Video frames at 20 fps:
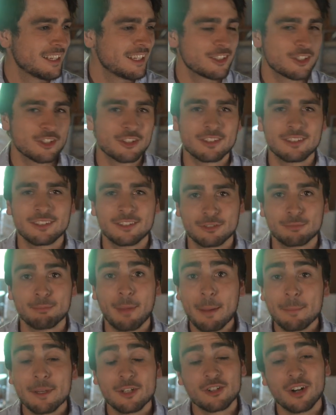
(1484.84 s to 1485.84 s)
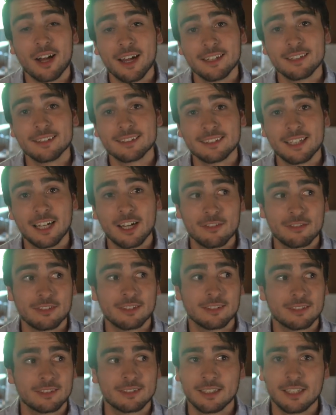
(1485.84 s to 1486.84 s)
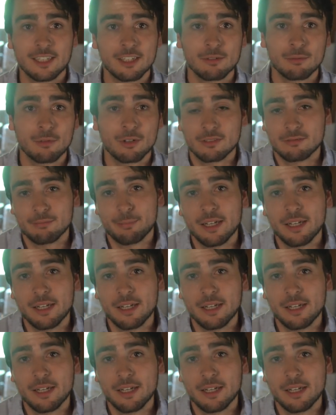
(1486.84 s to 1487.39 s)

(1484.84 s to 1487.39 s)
Just maybe try it yourself and see what